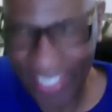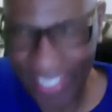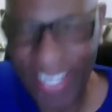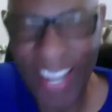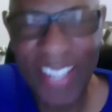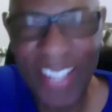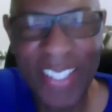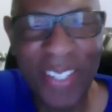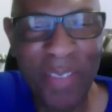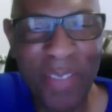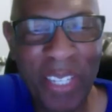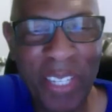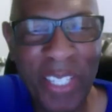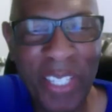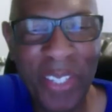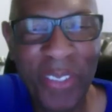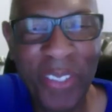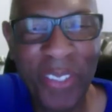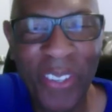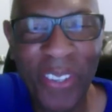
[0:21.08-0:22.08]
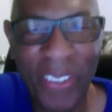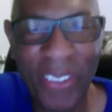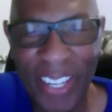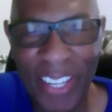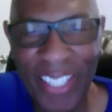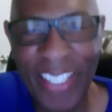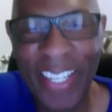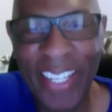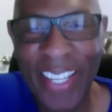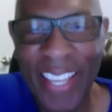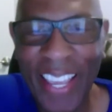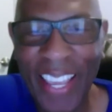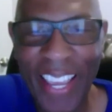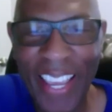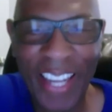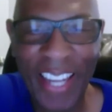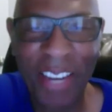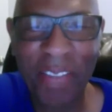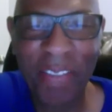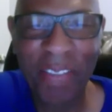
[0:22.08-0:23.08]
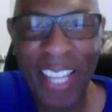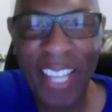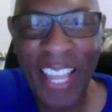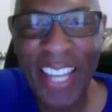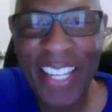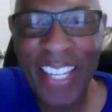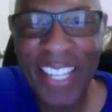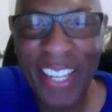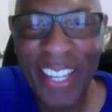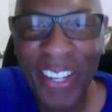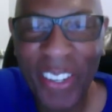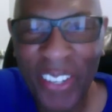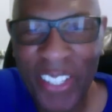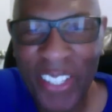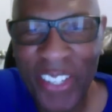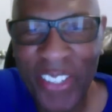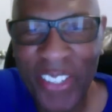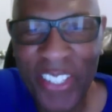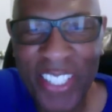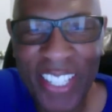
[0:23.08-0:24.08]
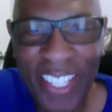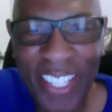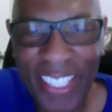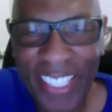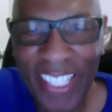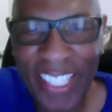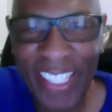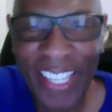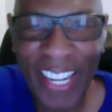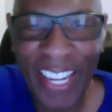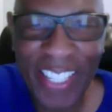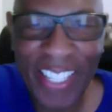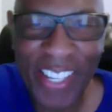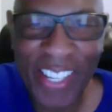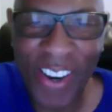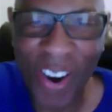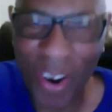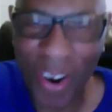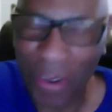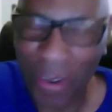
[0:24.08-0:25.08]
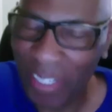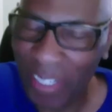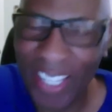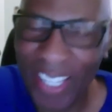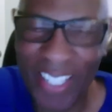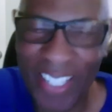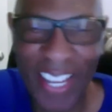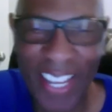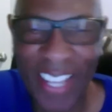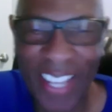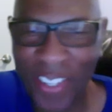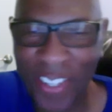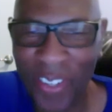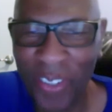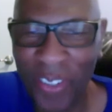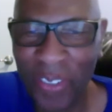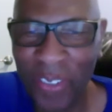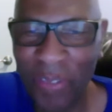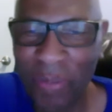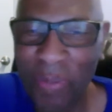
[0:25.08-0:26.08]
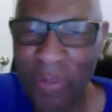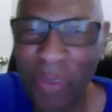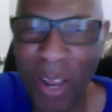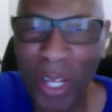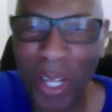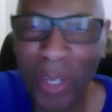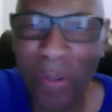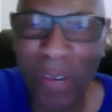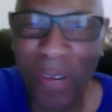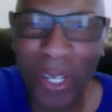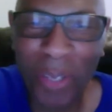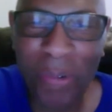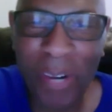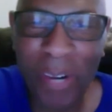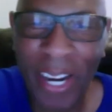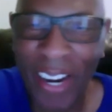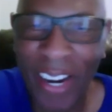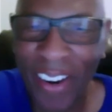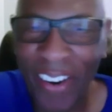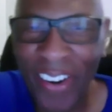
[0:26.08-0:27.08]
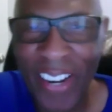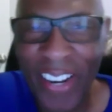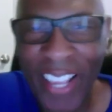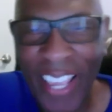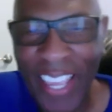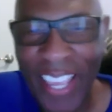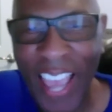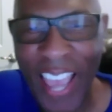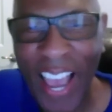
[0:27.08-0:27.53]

It's nice to meet you, Lauren. And I'm glad to hear you're studying HR because, as you're probably well aware,